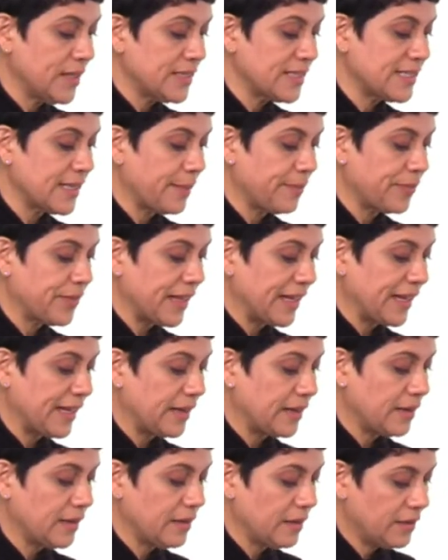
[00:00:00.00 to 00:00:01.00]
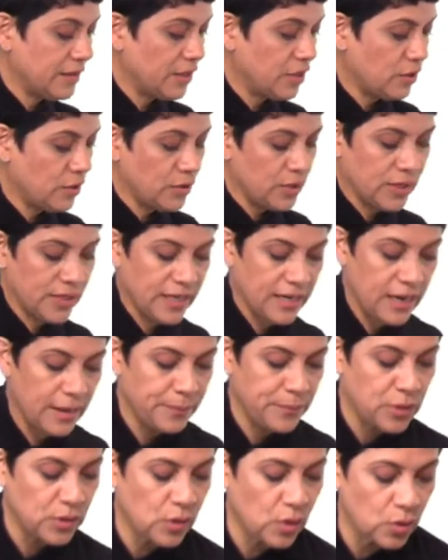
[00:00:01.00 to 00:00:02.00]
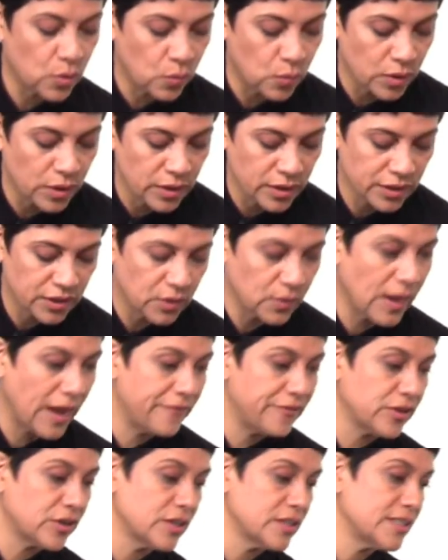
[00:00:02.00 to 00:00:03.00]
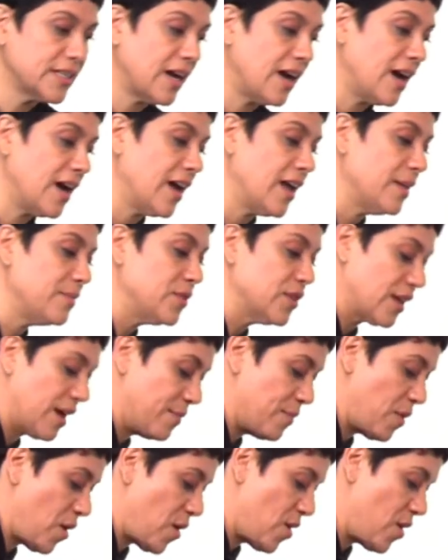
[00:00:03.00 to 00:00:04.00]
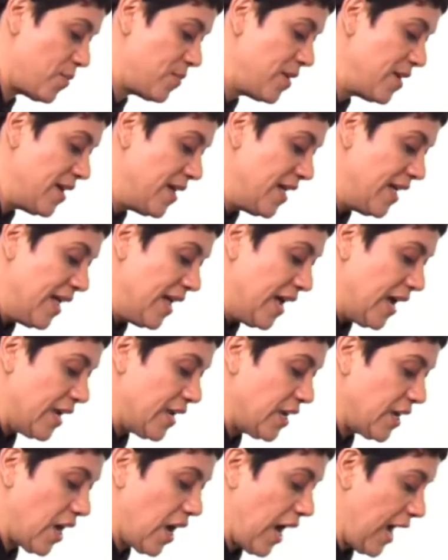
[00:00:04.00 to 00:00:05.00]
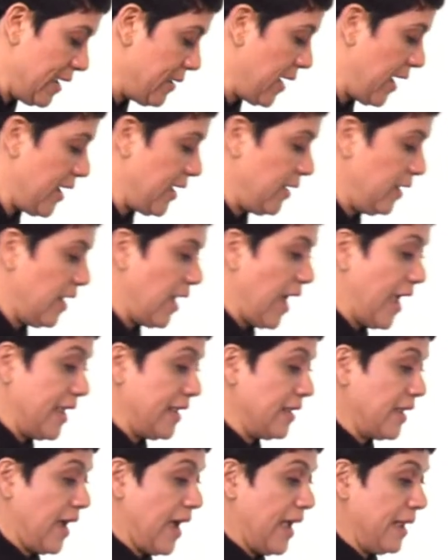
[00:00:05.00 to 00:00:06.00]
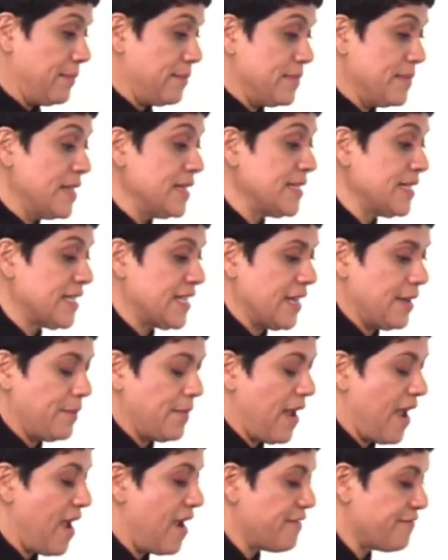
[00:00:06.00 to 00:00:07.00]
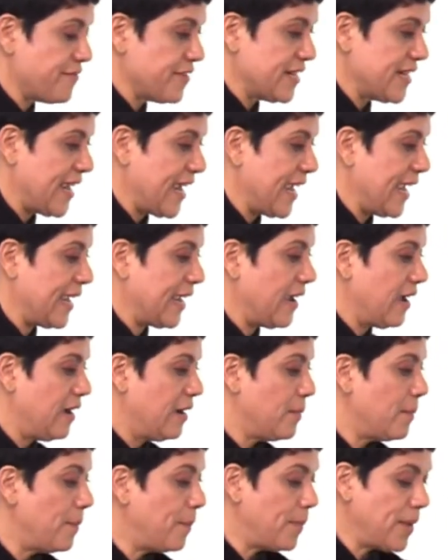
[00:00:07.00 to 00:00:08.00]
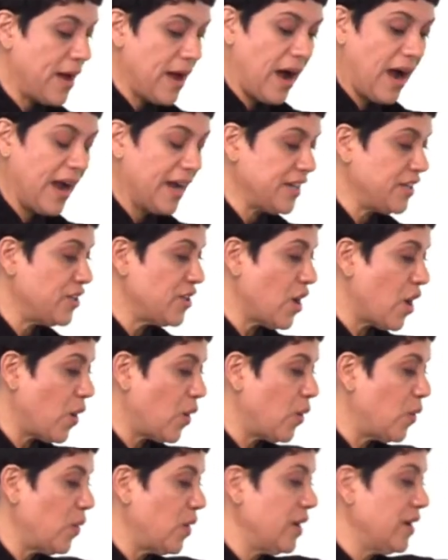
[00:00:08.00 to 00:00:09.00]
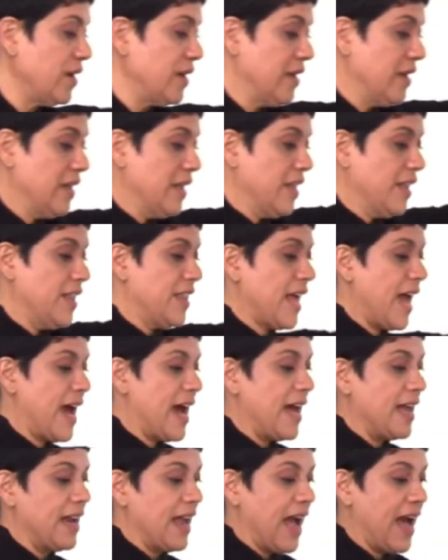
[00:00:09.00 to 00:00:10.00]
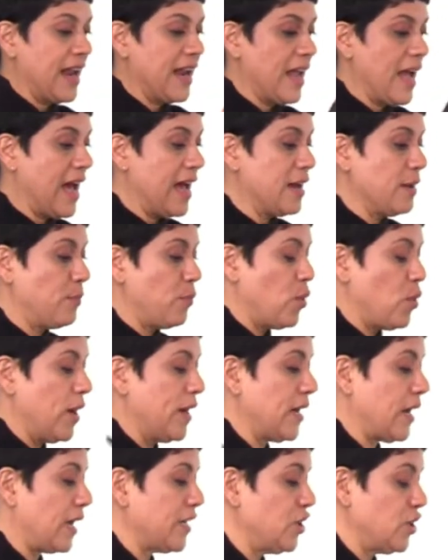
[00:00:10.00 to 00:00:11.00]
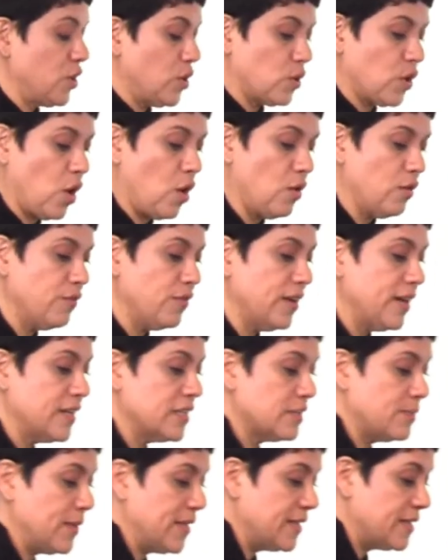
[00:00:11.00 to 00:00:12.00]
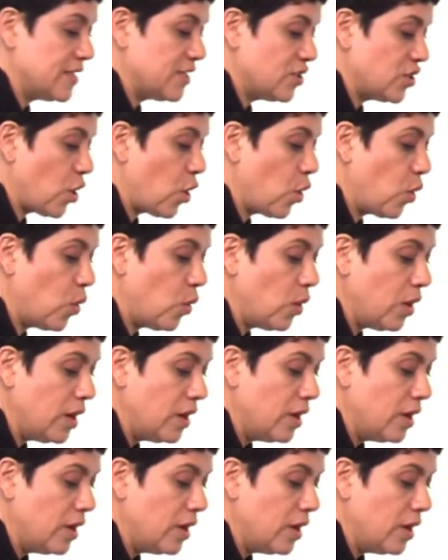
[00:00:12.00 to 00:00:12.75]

something. You know, you get up, you go to work, you have a good time, you come home. You know, I miss them every day. But I know that at a point, you know, COVID has been so